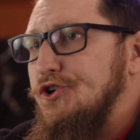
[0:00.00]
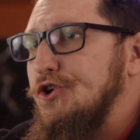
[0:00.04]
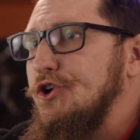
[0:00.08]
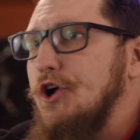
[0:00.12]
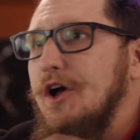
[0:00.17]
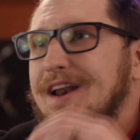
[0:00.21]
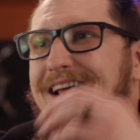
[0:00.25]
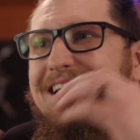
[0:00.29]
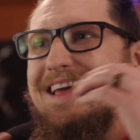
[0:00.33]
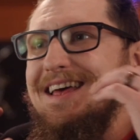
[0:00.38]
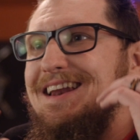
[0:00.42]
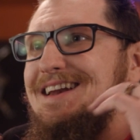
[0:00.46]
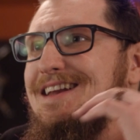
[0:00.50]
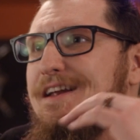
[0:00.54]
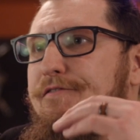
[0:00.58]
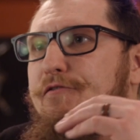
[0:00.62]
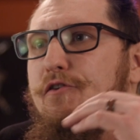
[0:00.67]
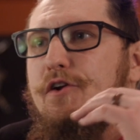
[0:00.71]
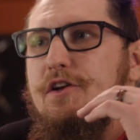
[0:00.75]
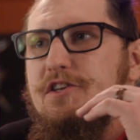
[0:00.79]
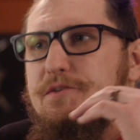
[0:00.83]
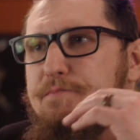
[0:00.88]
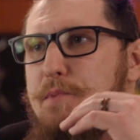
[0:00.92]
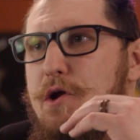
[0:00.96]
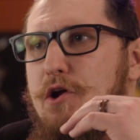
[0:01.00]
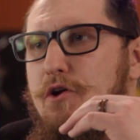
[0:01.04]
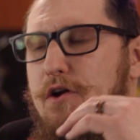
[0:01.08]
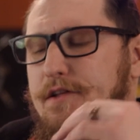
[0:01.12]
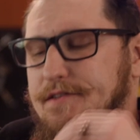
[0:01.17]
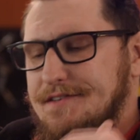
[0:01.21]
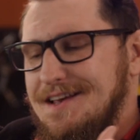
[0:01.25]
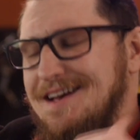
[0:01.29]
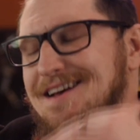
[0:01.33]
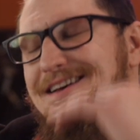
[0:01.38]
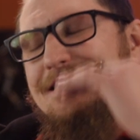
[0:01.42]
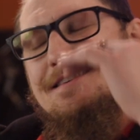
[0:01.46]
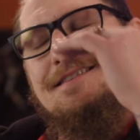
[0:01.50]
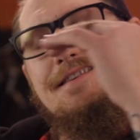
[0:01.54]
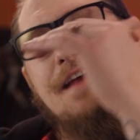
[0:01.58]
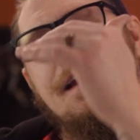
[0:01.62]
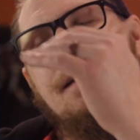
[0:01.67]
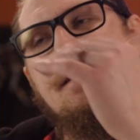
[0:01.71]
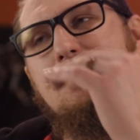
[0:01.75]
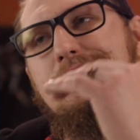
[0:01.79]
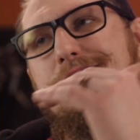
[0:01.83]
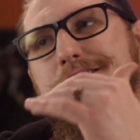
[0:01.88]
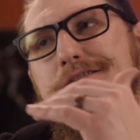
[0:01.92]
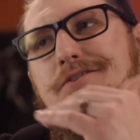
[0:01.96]
you're gonna get a different experience.
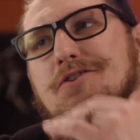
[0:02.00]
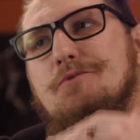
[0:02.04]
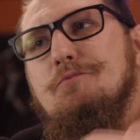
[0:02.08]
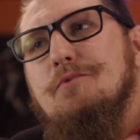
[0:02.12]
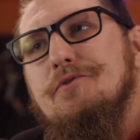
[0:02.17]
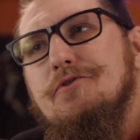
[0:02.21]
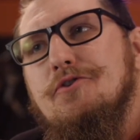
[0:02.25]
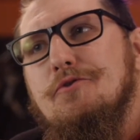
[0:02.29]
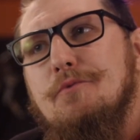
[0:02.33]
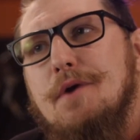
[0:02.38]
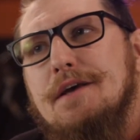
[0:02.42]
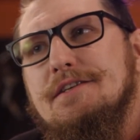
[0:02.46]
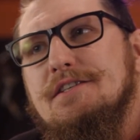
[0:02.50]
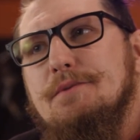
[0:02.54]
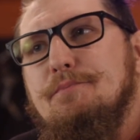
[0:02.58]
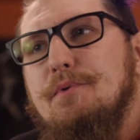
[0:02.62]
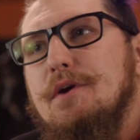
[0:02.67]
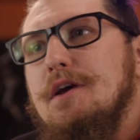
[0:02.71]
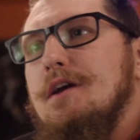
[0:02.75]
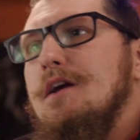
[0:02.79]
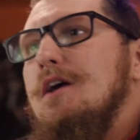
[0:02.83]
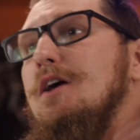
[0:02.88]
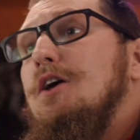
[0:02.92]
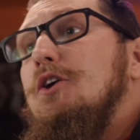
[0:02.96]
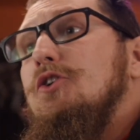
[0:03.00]
Stay consistent with your recipe.